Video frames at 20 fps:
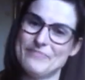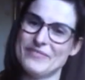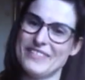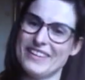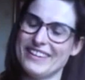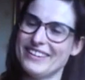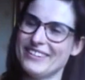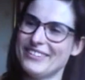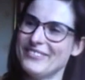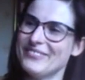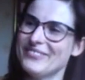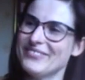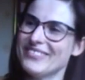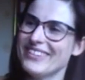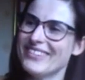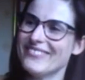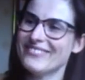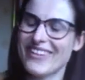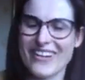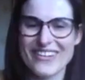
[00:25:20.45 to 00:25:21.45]

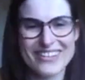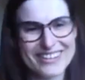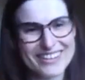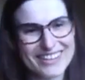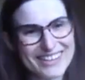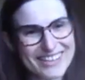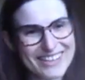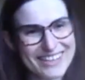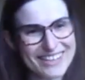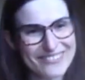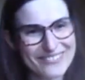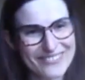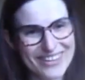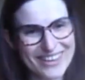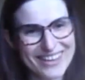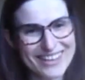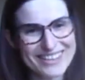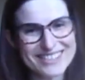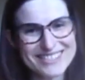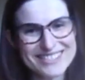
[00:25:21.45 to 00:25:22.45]
but only if
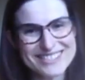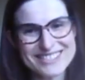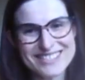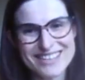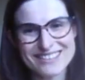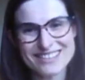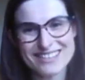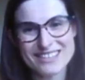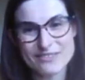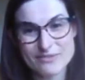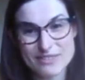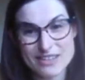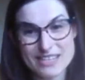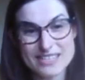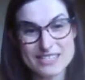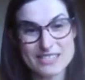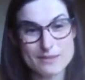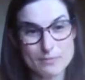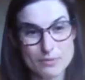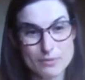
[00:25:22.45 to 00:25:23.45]
it is done in a
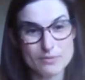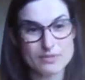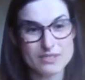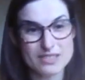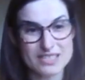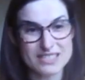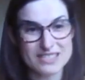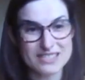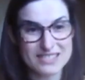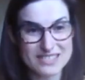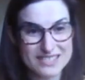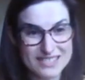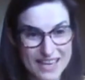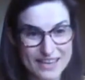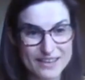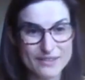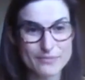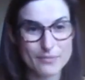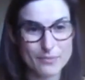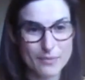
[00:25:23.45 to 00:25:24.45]
really supported and
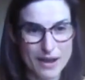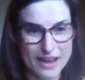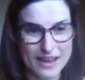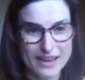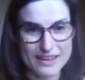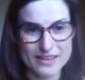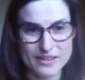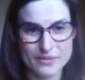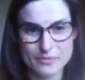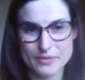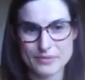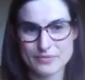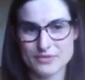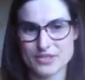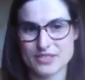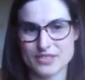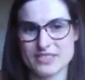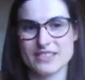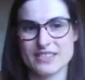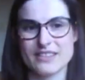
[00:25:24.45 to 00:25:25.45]
safe way with
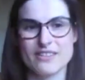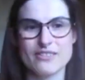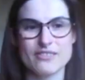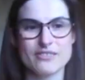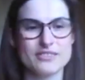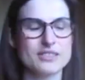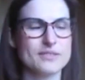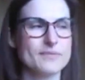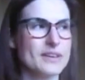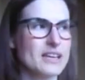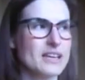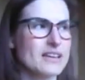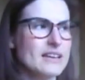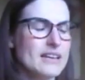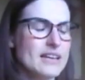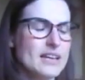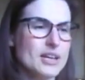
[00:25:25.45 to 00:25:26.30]
trust at the heart of it.